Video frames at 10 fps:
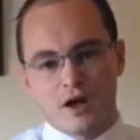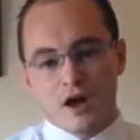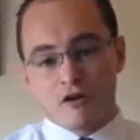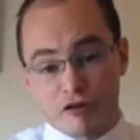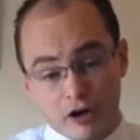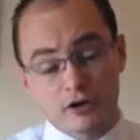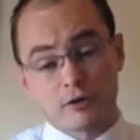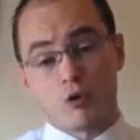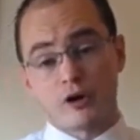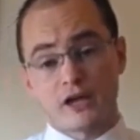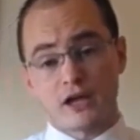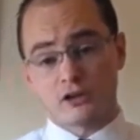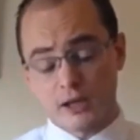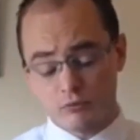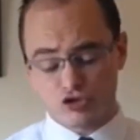Furthermore, he
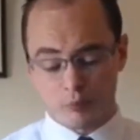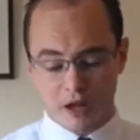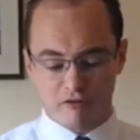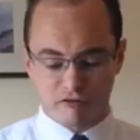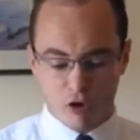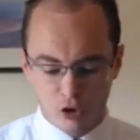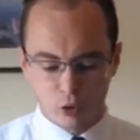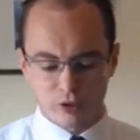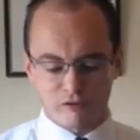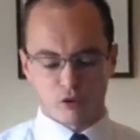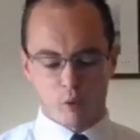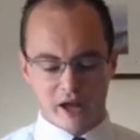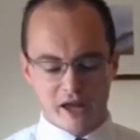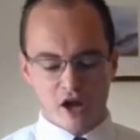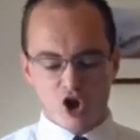claims to be a follower of the
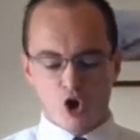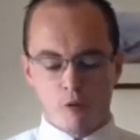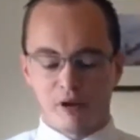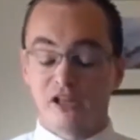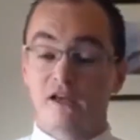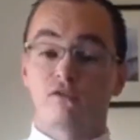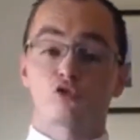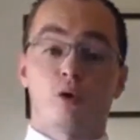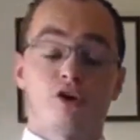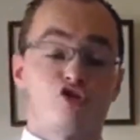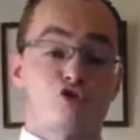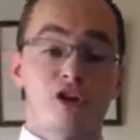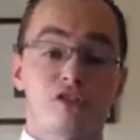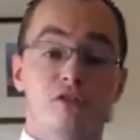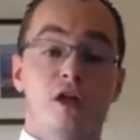way who believes what is
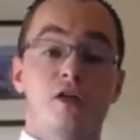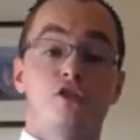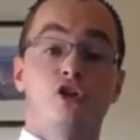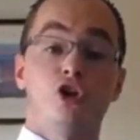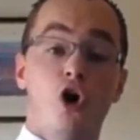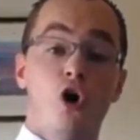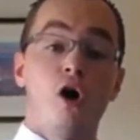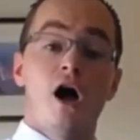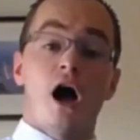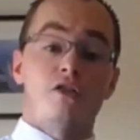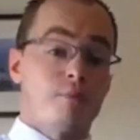written in the law and the